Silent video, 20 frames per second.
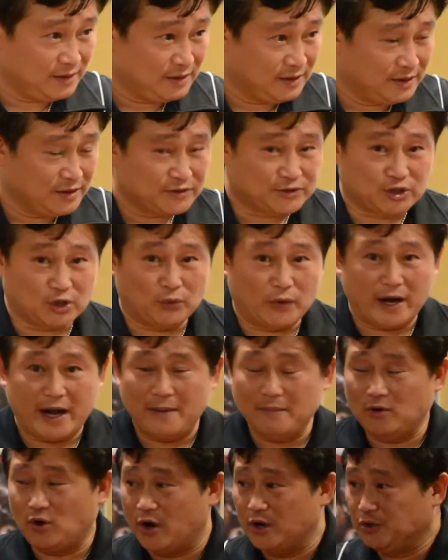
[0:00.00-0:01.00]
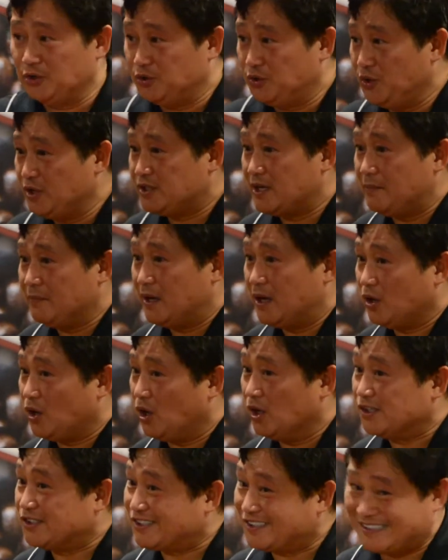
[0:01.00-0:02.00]
So what I'm going to do is I'm going to call
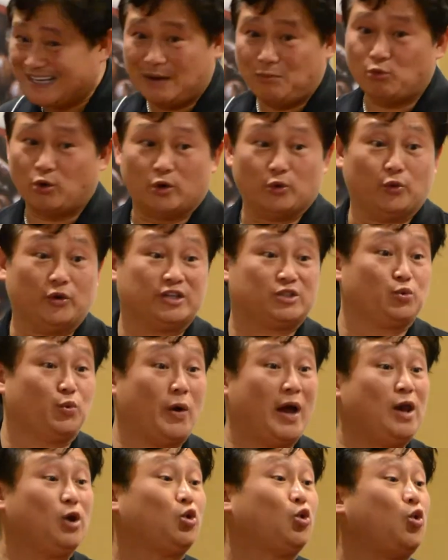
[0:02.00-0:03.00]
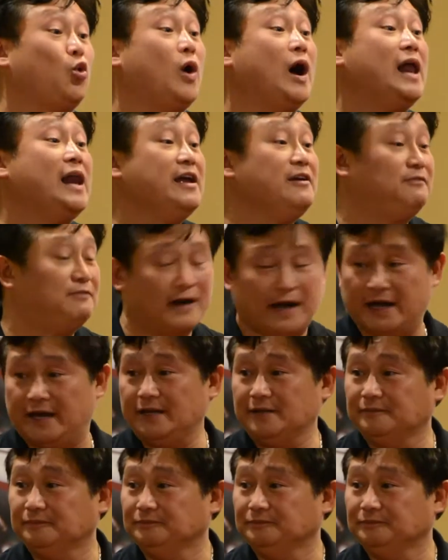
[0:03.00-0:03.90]
someone who is well qualified